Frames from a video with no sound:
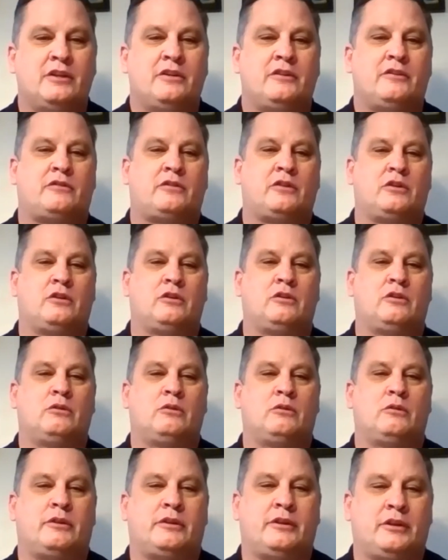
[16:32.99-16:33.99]

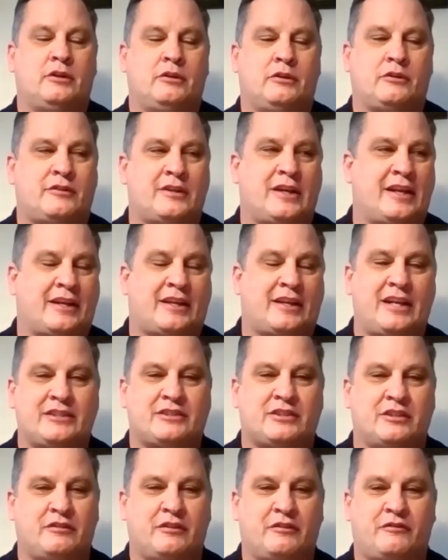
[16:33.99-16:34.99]
So, you know, it's not a case
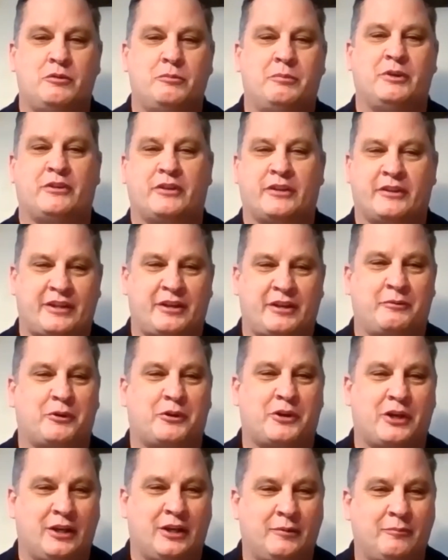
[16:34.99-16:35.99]
of if you build it, they will
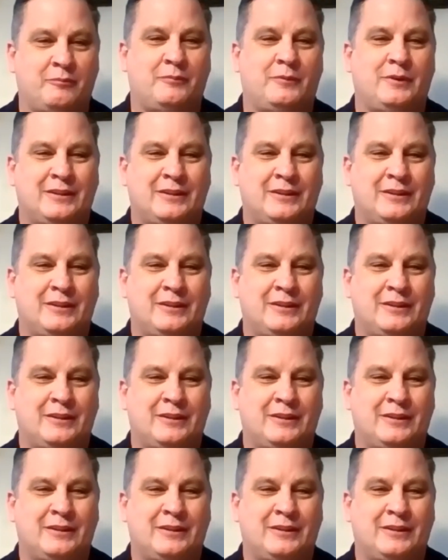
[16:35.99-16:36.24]
come.